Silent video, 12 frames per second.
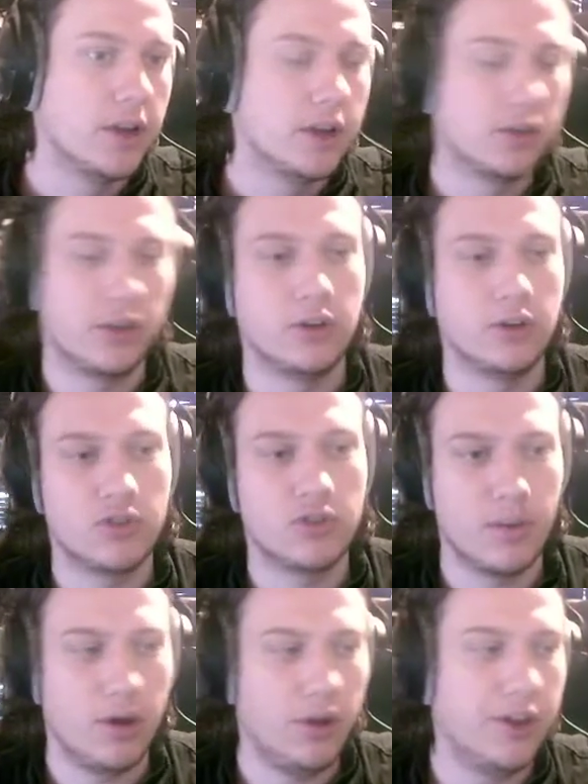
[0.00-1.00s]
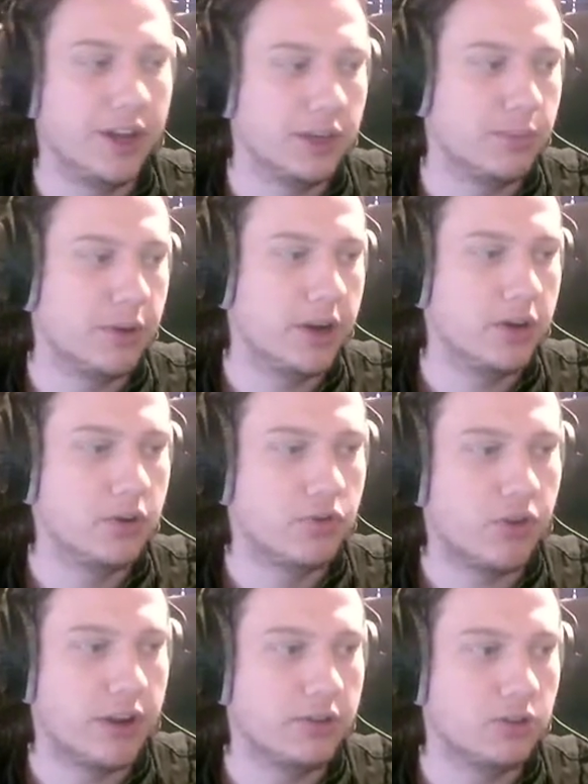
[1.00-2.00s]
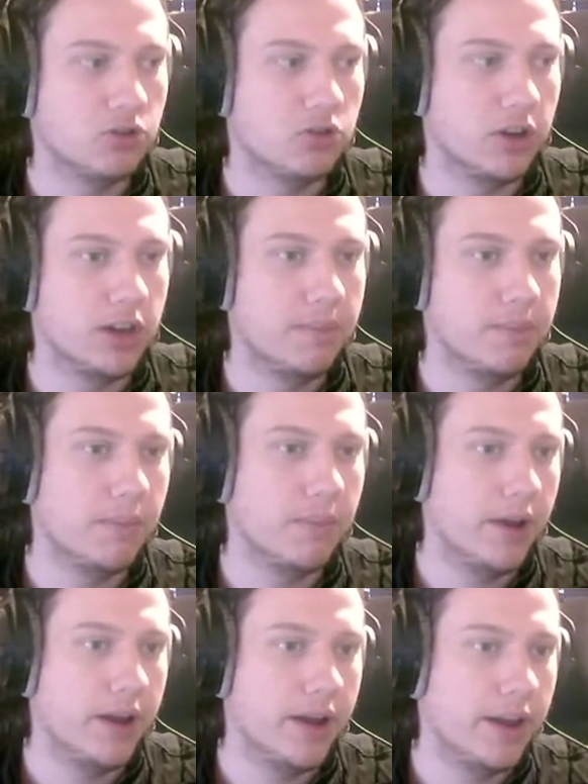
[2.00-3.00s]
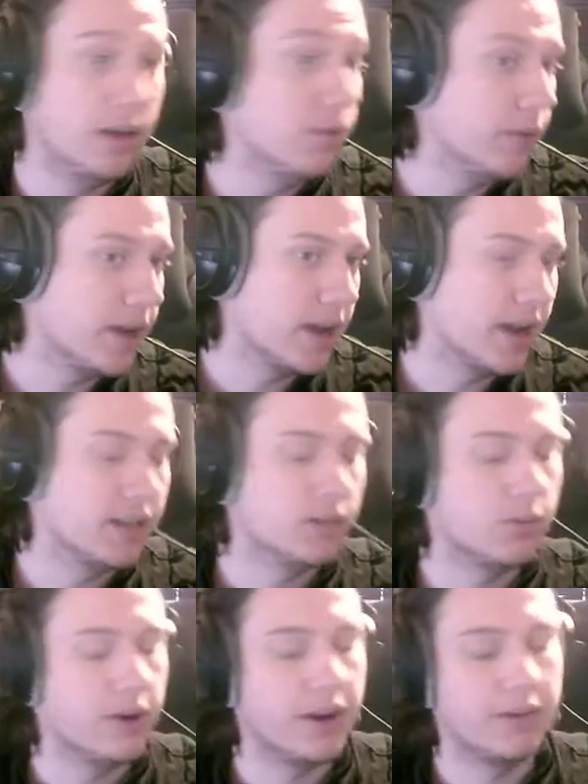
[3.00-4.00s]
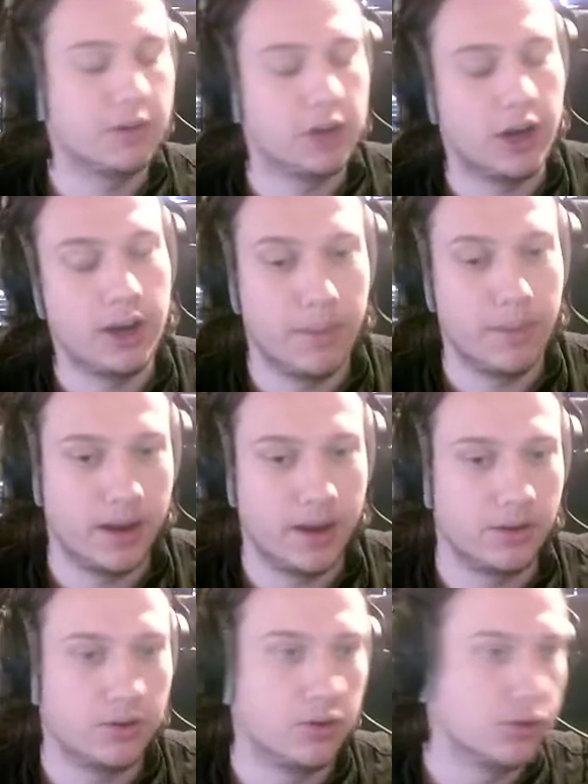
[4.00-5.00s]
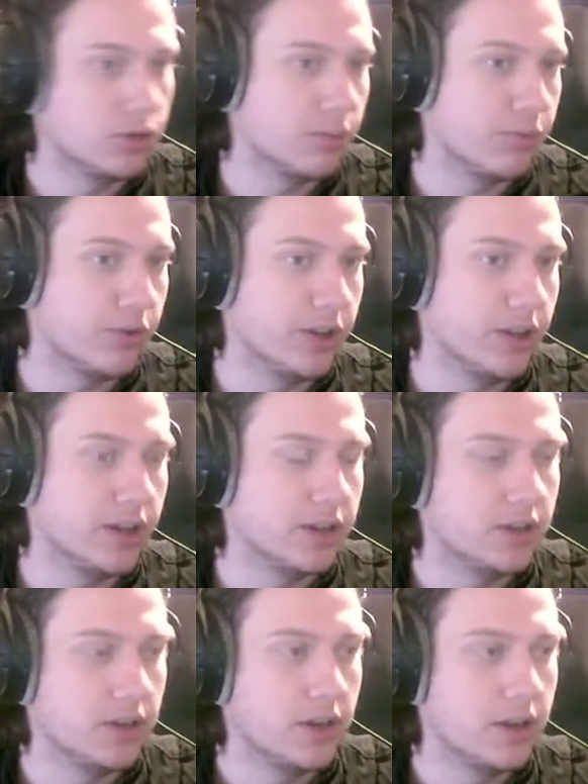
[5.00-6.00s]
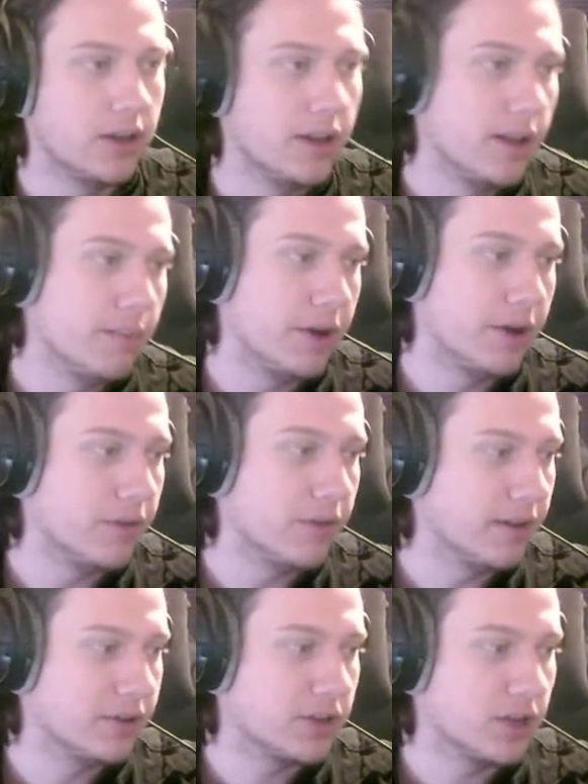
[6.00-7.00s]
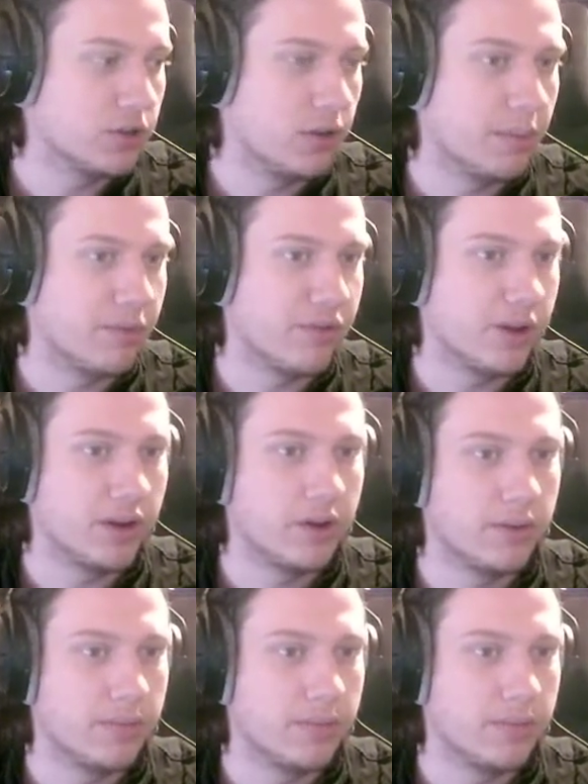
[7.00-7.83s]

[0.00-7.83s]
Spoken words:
So I don't stream all days, but I do try to stream in the weekends when I have time and on some free days. But I don't really have a schedule, I'm afraid.